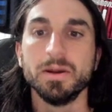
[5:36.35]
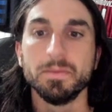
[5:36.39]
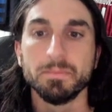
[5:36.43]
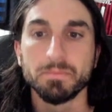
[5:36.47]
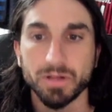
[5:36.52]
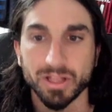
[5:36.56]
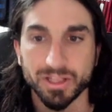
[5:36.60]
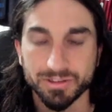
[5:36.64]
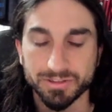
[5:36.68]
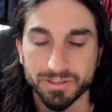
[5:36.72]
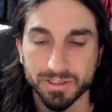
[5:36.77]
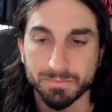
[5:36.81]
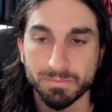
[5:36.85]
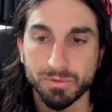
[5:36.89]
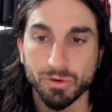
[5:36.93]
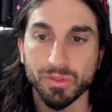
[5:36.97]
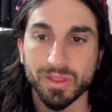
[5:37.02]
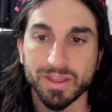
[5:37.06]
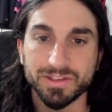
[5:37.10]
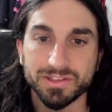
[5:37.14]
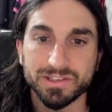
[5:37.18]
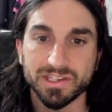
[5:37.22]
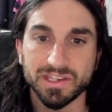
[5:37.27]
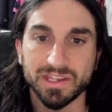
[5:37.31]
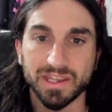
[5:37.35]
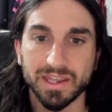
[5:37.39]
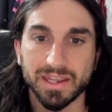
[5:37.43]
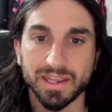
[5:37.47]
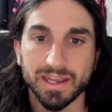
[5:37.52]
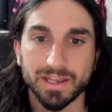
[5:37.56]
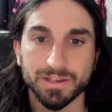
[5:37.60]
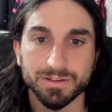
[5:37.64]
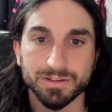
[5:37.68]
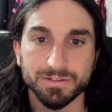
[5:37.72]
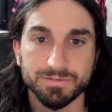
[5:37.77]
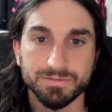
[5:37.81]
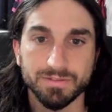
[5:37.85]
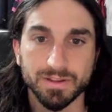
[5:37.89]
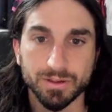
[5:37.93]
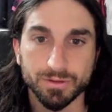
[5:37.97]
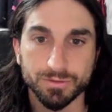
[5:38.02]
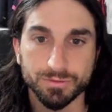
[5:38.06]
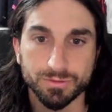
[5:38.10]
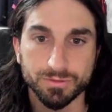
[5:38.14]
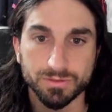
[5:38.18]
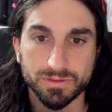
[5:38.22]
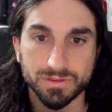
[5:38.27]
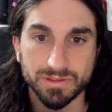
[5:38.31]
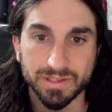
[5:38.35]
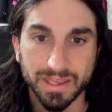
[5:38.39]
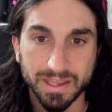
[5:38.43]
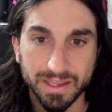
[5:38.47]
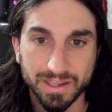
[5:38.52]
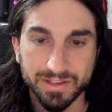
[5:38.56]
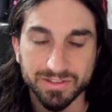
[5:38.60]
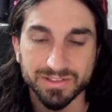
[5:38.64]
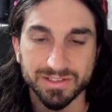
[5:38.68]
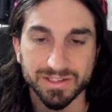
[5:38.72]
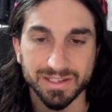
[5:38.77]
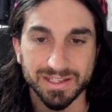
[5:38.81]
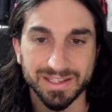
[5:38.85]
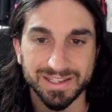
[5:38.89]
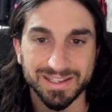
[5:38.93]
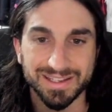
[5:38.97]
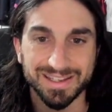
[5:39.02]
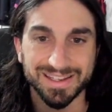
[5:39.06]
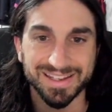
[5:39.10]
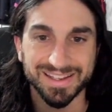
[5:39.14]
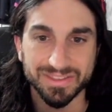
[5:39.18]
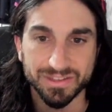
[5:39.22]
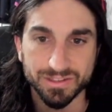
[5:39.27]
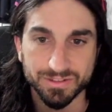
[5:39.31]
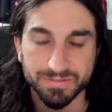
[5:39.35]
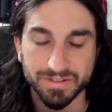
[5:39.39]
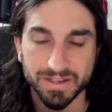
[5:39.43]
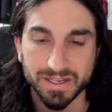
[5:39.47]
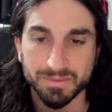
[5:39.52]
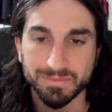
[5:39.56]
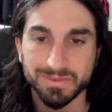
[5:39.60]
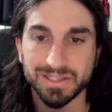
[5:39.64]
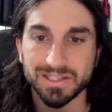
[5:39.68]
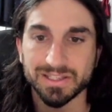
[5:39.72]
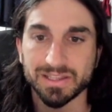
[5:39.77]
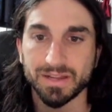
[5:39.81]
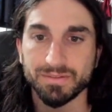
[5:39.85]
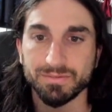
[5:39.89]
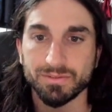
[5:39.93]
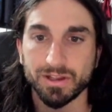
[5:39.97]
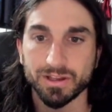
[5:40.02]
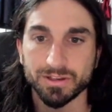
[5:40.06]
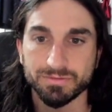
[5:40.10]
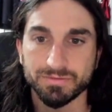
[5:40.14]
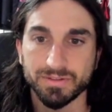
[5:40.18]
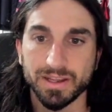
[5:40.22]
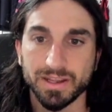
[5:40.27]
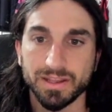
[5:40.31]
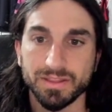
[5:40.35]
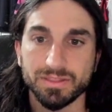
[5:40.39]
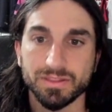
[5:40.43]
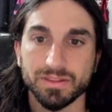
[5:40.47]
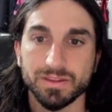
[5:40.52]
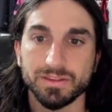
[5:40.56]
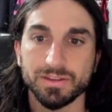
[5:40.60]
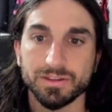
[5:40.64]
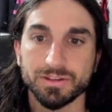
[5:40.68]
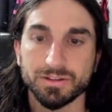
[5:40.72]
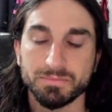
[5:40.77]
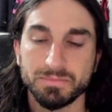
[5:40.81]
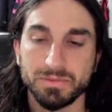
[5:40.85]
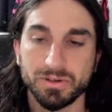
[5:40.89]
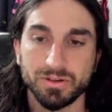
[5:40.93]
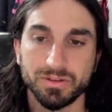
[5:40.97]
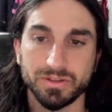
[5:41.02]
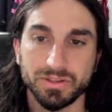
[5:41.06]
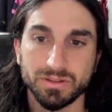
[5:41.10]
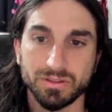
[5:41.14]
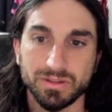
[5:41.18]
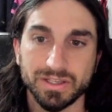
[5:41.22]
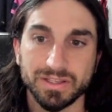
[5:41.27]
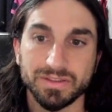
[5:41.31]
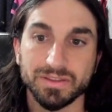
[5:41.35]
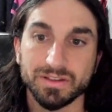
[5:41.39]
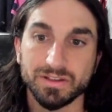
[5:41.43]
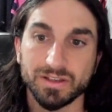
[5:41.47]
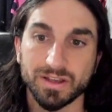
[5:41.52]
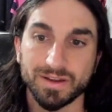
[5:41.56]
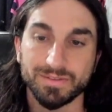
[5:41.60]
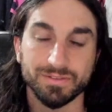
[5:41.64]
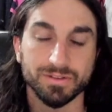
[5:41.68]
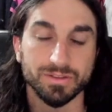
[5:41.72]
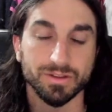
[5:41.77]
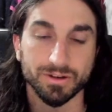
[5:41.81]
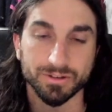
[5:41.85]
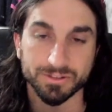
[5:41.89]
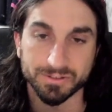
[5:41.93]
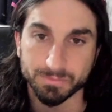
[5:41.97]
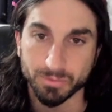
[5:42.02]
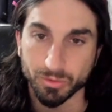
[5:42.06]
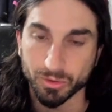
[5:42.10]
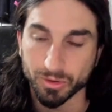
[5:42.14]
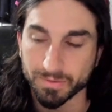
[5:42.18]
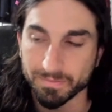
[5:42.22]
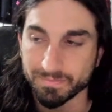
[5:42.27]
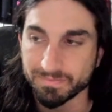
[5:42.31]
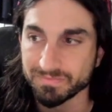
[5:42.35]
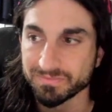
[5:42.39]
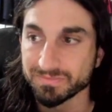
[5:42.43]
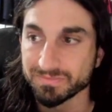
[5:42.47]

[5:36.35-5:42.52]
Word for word: Plain and simple, the NCAA has failed Tez and his family, and I've lost faith in its ability to lead and govern our sport.